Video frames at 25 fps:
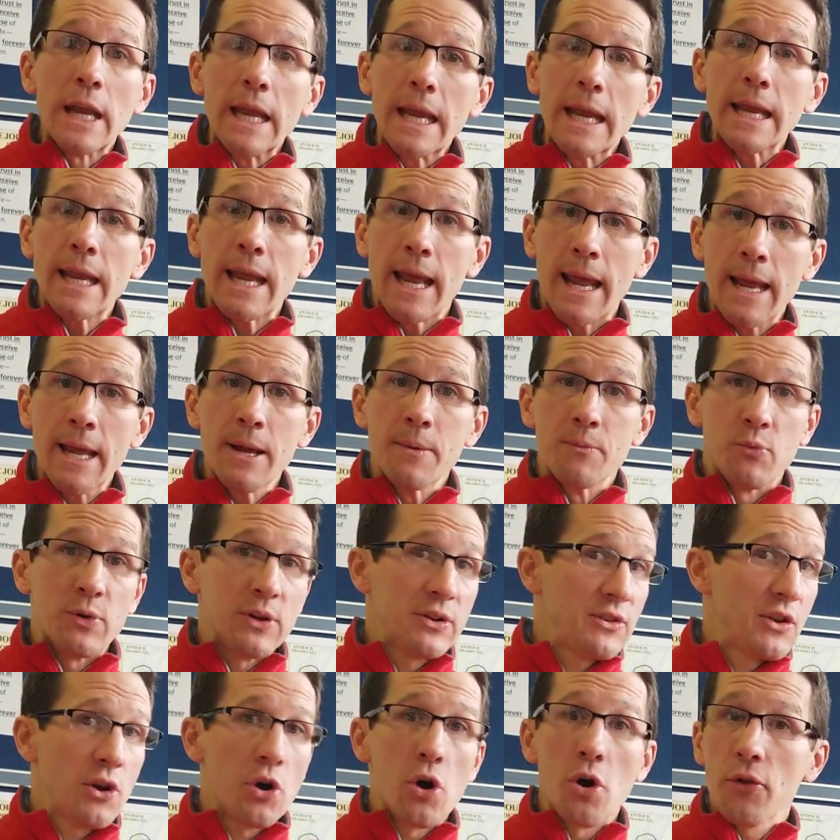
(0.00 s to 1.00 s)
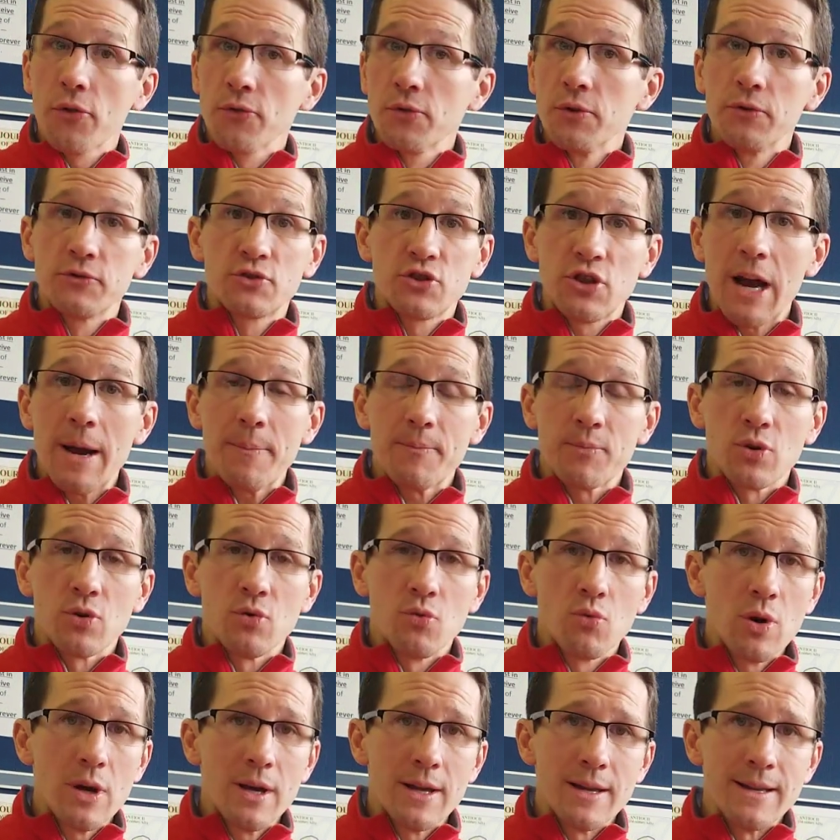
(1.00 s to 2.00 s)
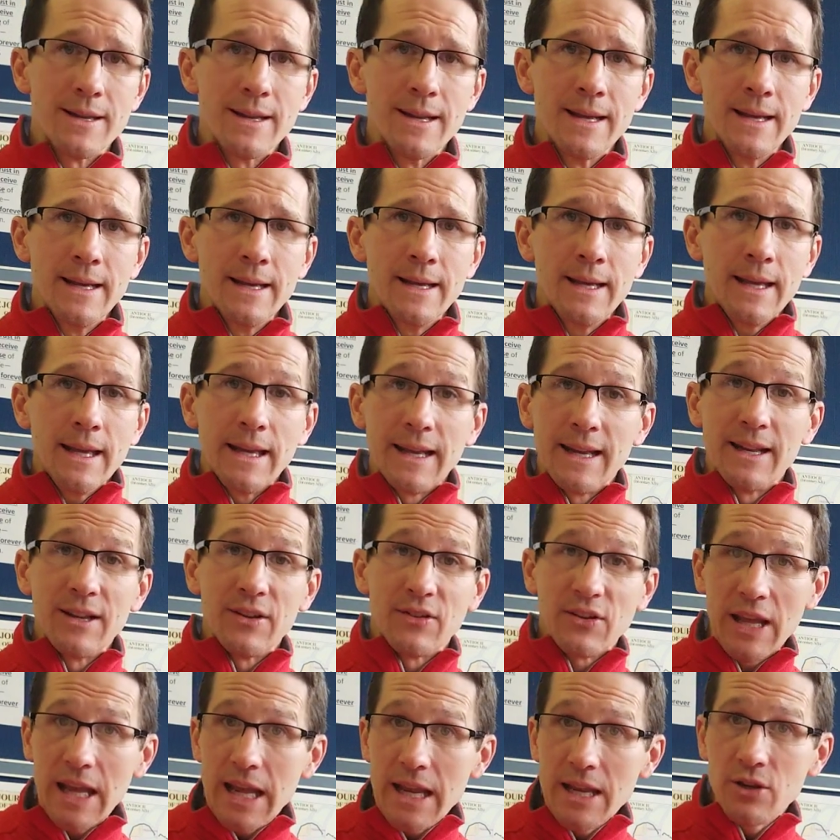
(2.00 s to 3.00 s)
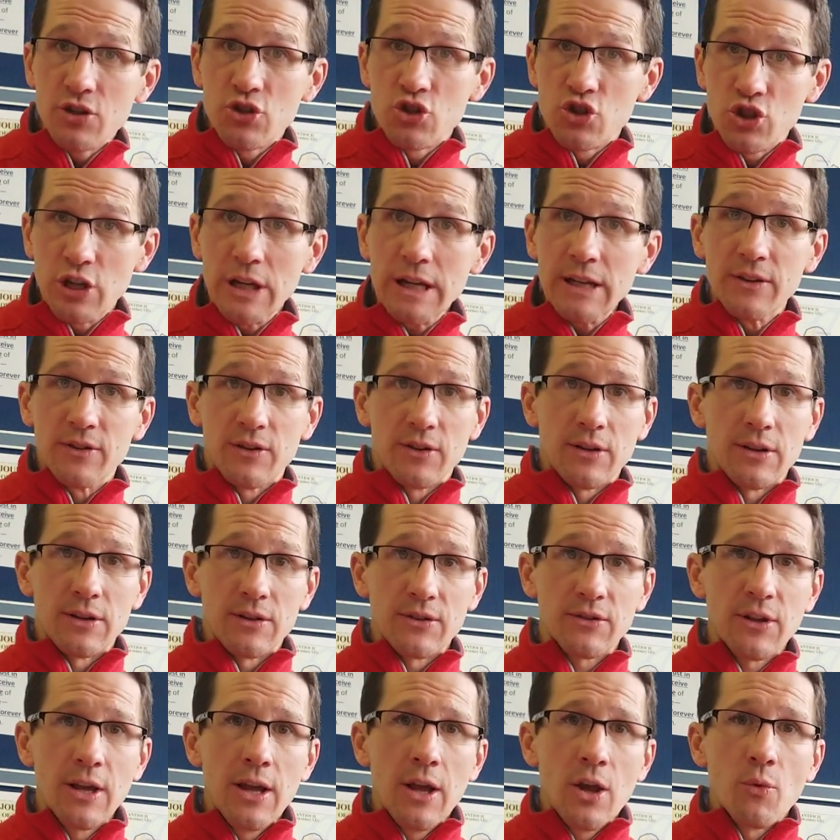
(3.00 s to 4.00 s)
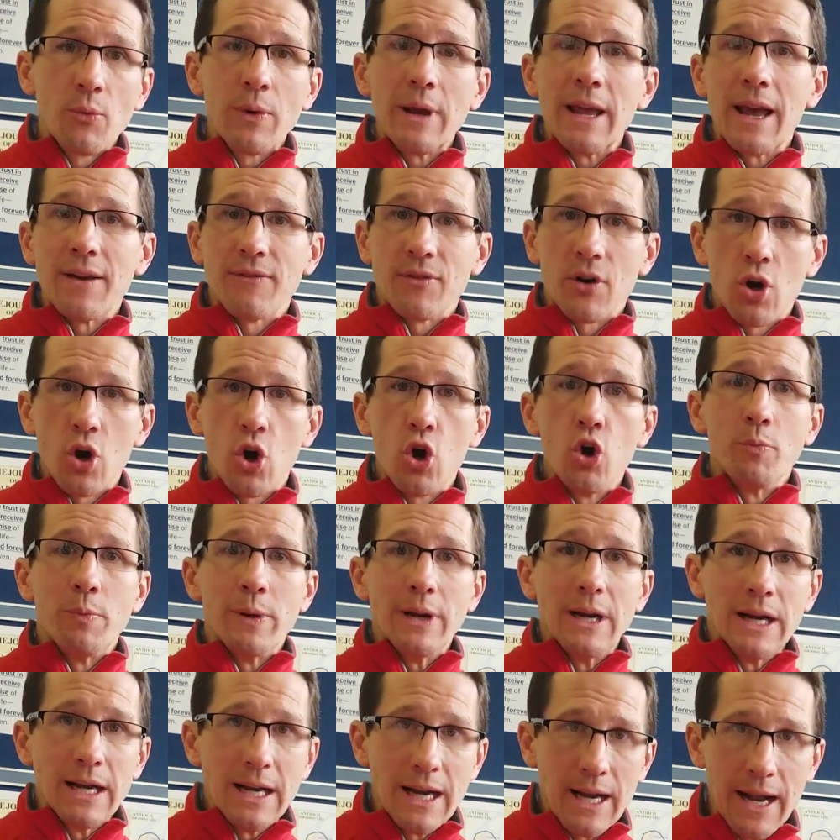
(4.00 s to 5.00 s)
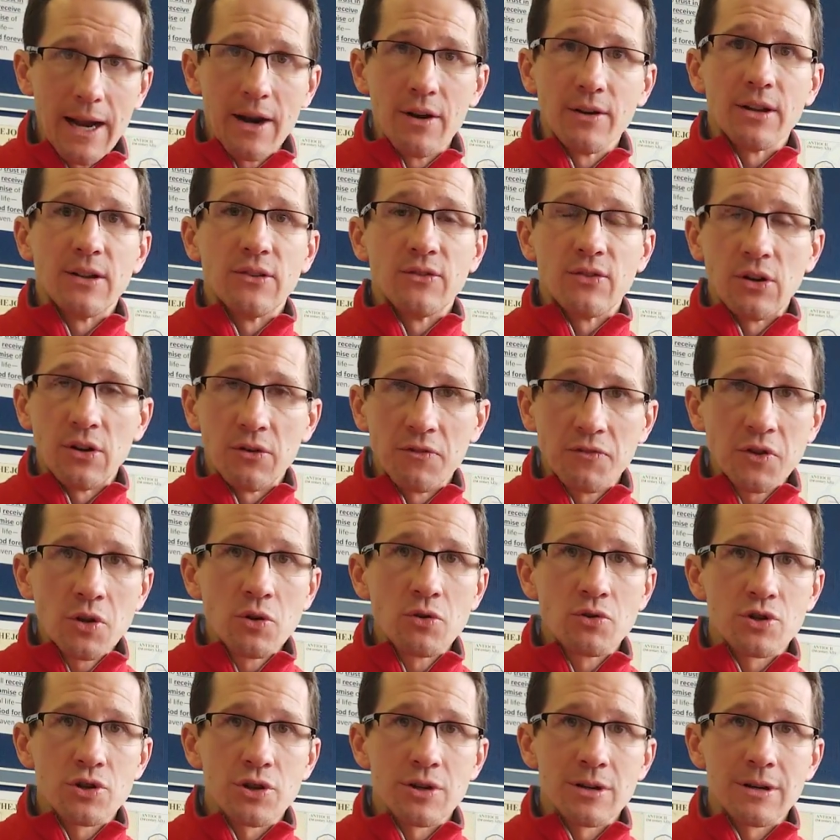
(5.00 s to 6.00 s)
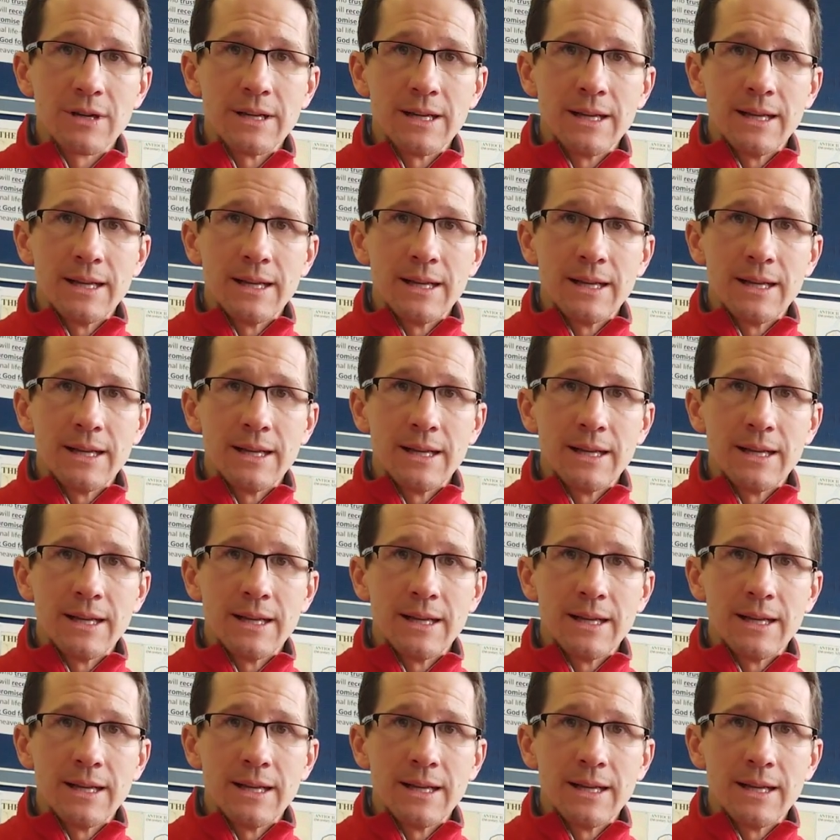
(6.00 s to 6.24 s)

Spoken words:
In him, we see all through chapter 1, it is in Jesus we have a hope and an inheritance in the future.